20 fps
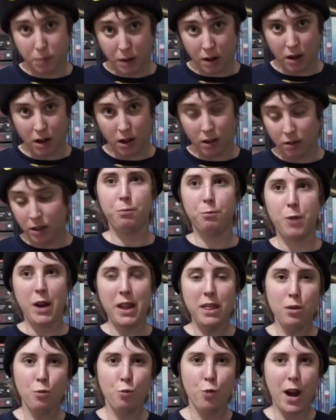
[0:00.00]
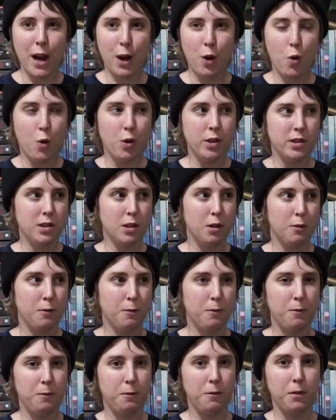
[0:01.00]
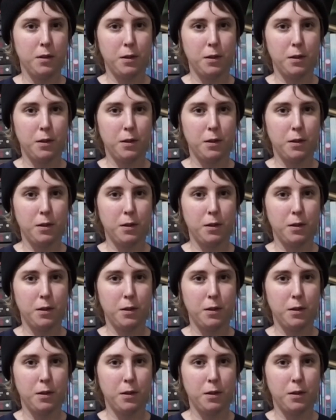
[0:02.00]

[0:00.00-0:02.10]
spirit. When the records of